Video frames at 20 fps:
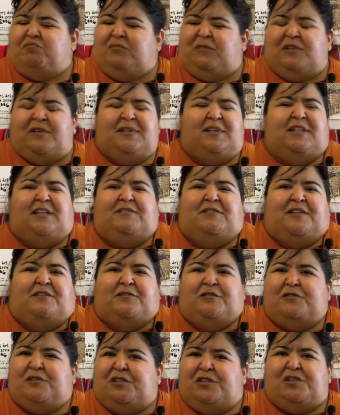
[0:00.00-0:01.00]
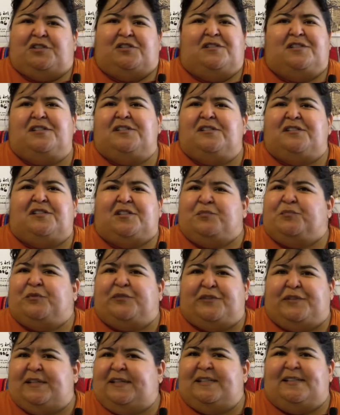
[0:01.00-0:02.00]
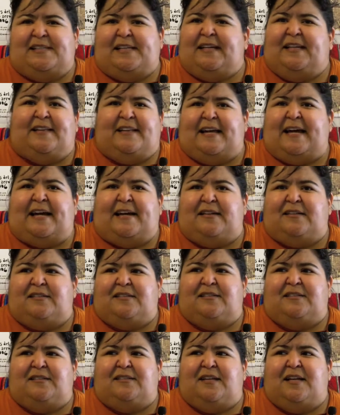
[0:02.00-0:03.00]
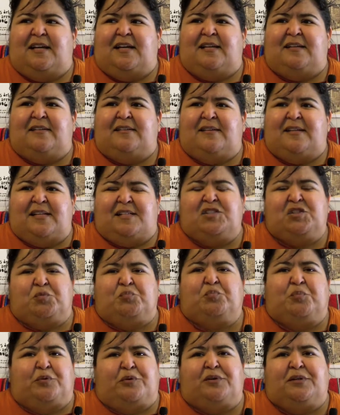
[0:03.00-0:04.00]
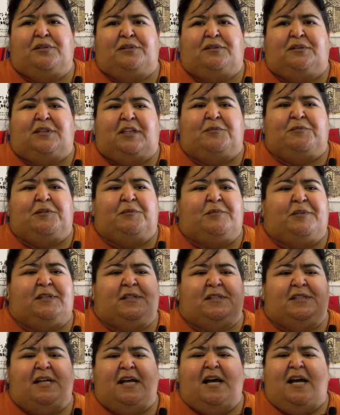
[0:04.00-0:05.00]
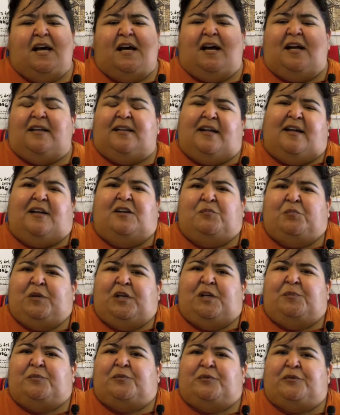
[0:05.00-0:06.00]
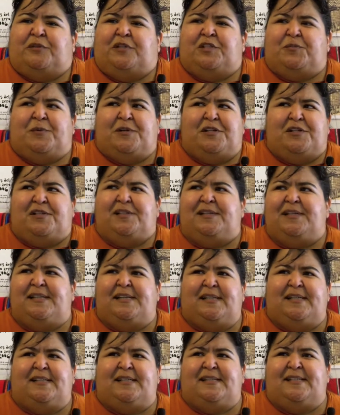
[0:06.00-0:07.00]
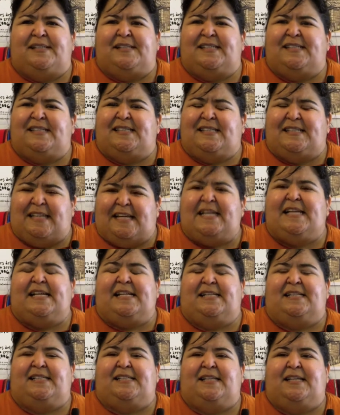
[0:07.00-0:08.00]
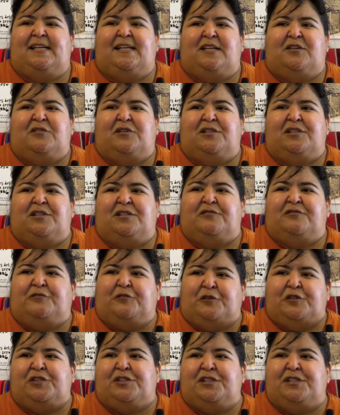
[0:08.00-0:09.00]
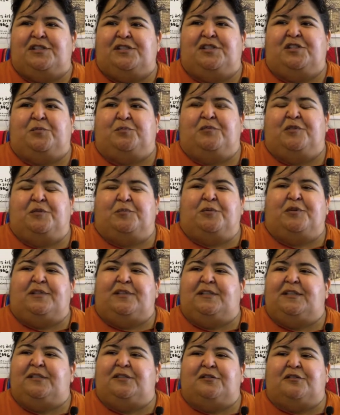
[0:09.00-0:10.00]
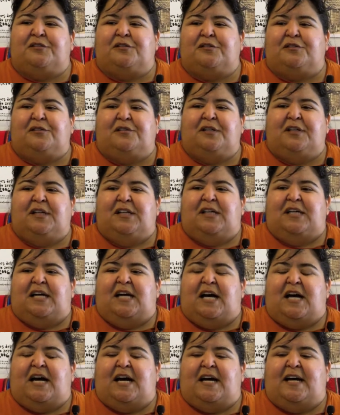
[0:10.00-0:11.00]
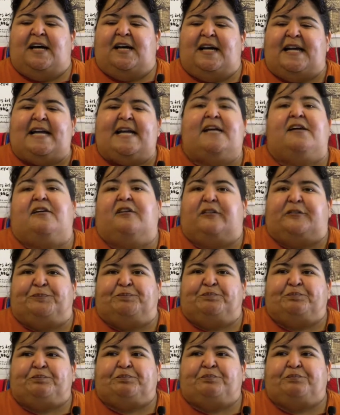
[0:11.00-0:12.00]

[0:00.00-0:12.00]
You know, even if it was just little simple things like that. And that's important, I mean, because a lot of people, especially in this state, what's unfortunate is the political error,